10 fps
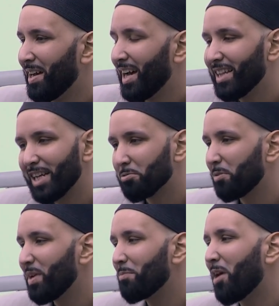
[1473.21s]
And that's
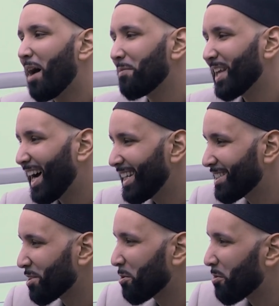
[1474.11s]
what made Muhammad Ali
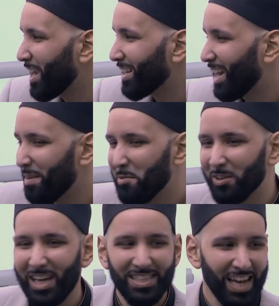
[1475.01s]
so great,
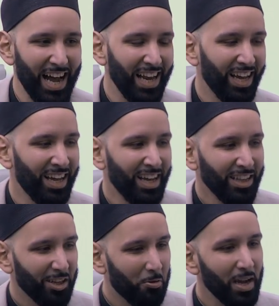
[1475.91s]
rahimahullah ta'ala,
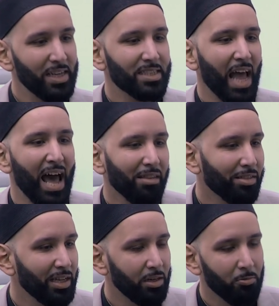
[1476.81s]
the greatest
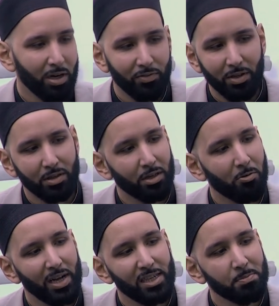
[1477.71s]
athlete and one of the
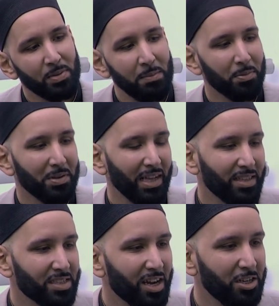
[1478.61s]
greatest people that
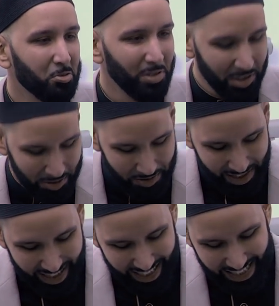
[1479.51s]
this country knew.
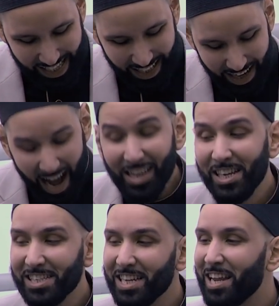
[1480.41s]
He said, God
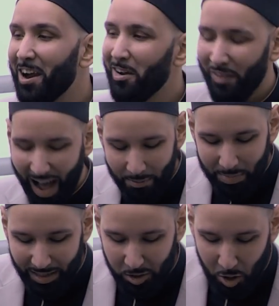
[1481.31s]
doesn't care if I
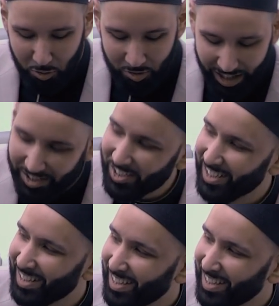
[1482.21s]
beat Joe Frazier.